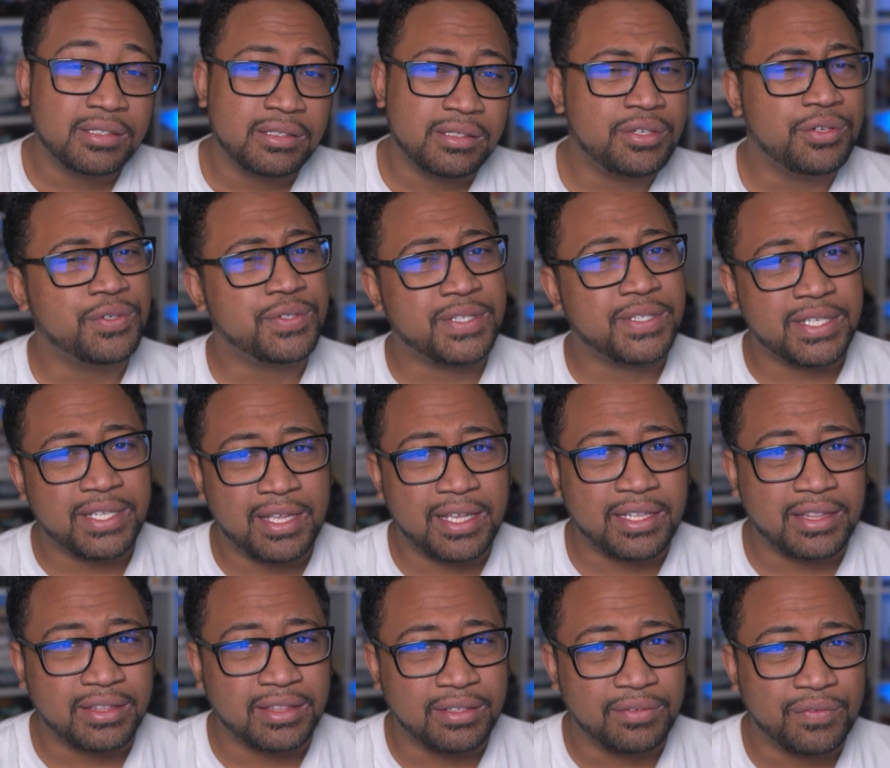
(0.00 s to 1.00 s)
Usually
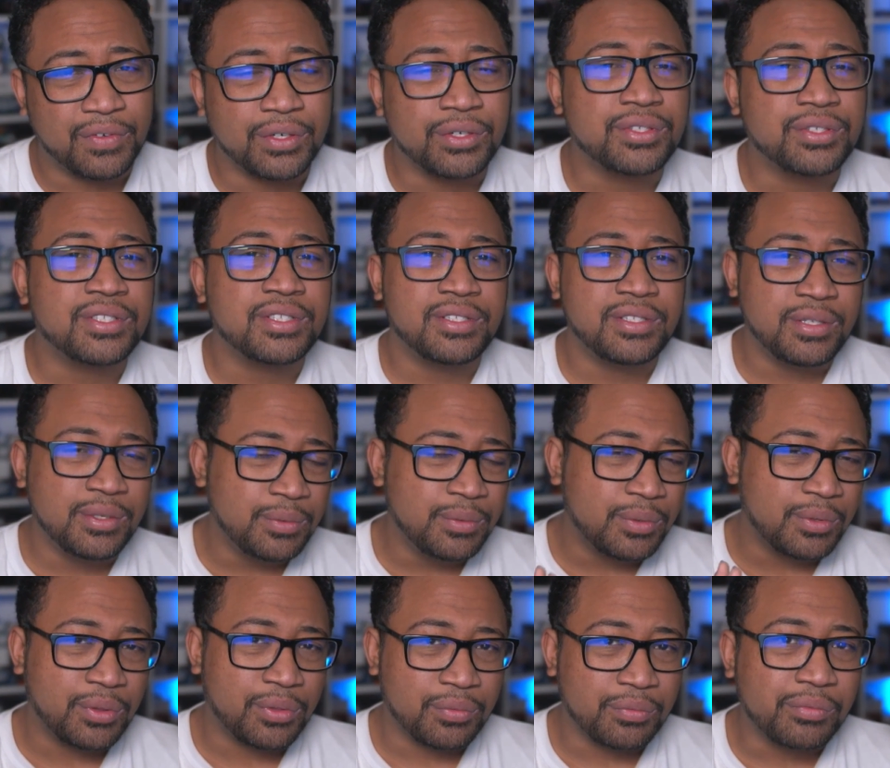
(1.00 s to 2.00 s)
like the first 2
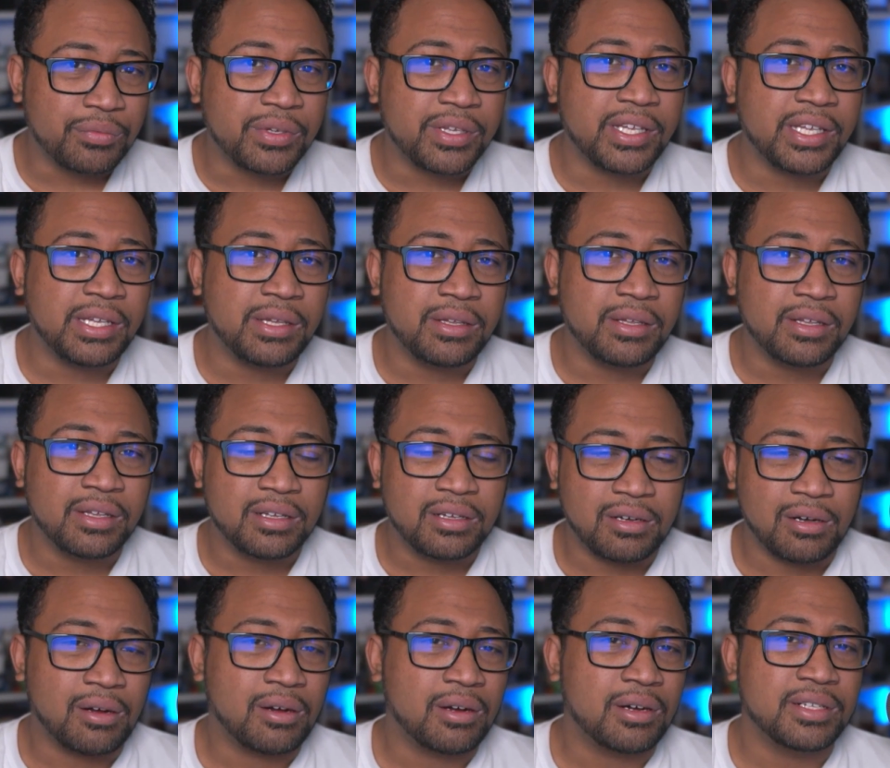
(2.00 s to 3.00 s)
or 3
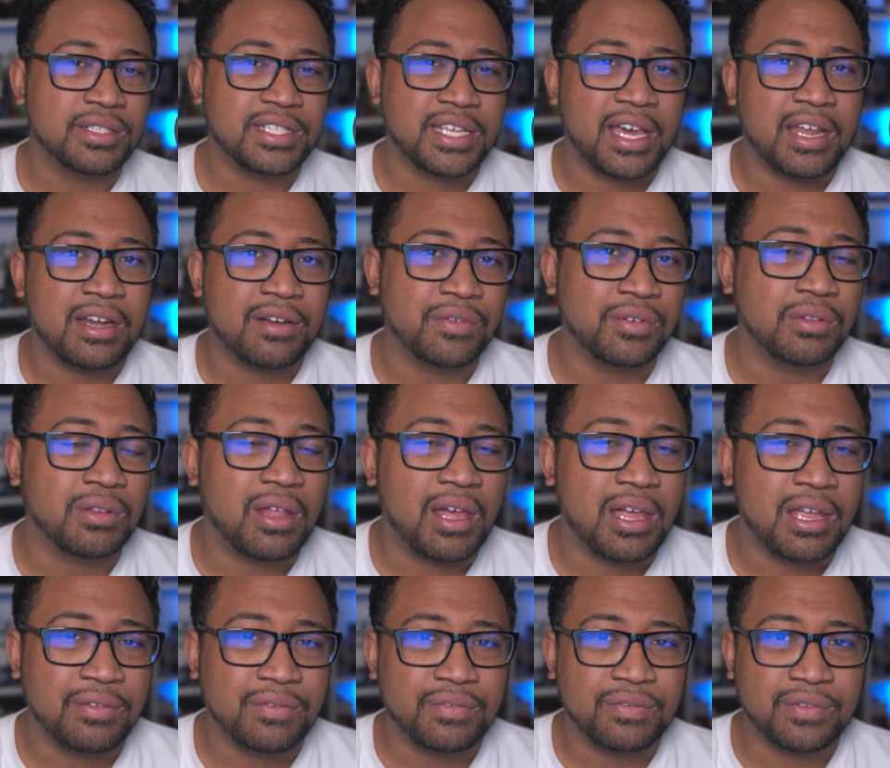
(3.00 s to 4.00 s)
cards out of your
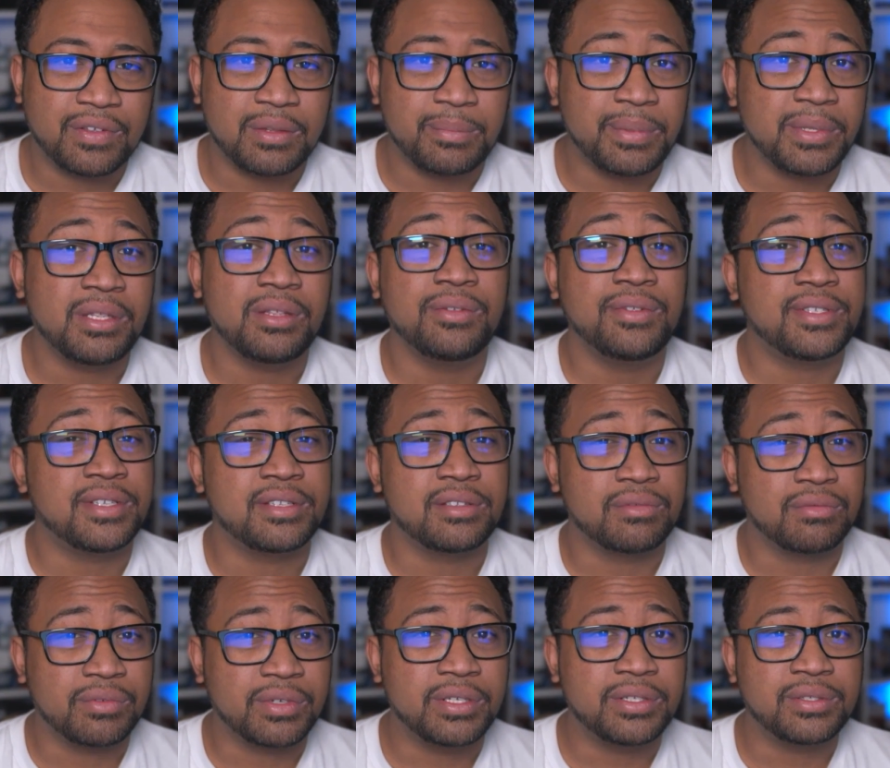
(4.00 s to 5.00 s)
life can be used as
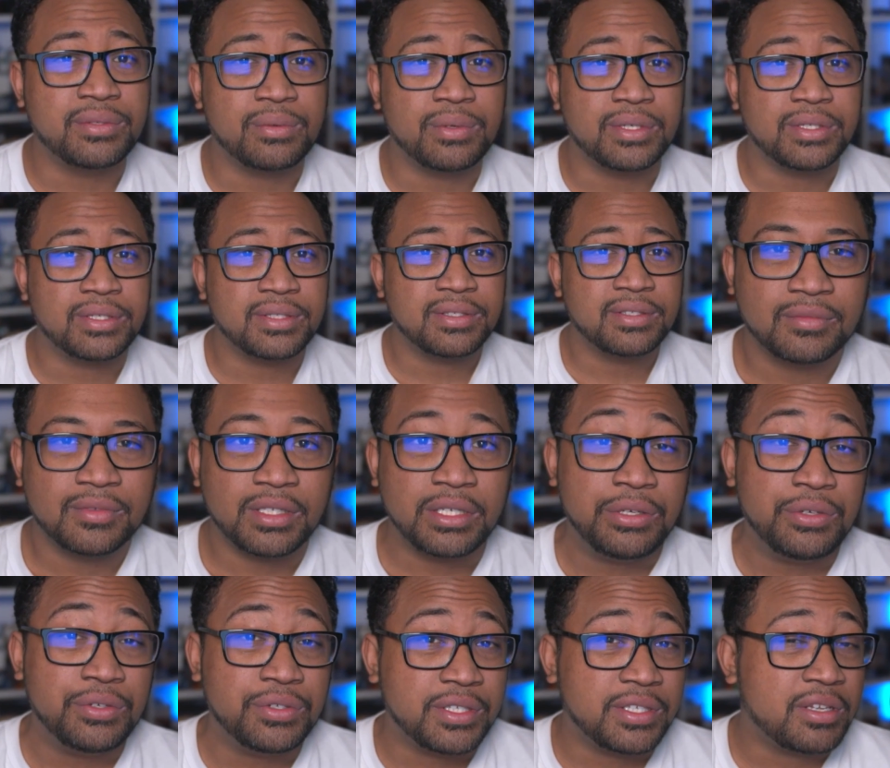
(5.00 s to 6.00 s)
a resource.
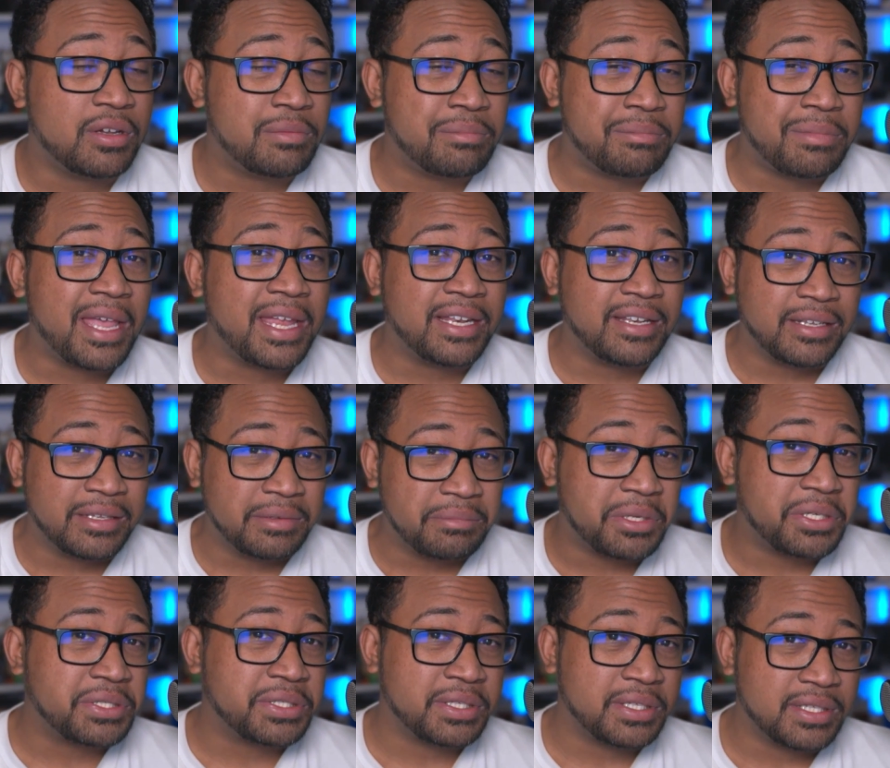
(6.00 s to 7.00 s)
You usually don't mind it
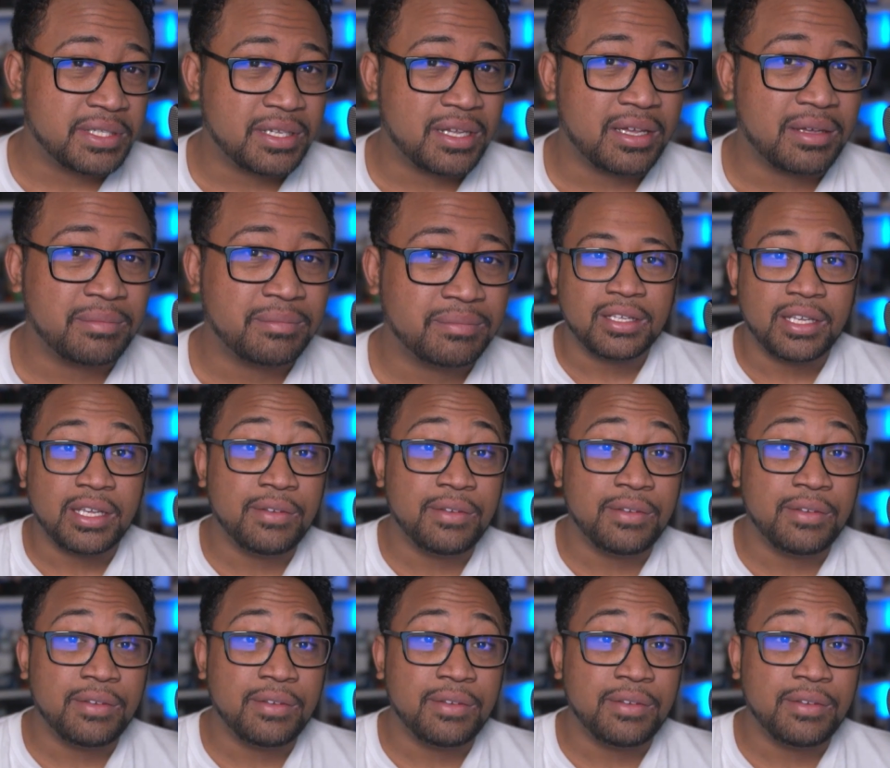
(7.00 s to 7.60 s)
most of the time.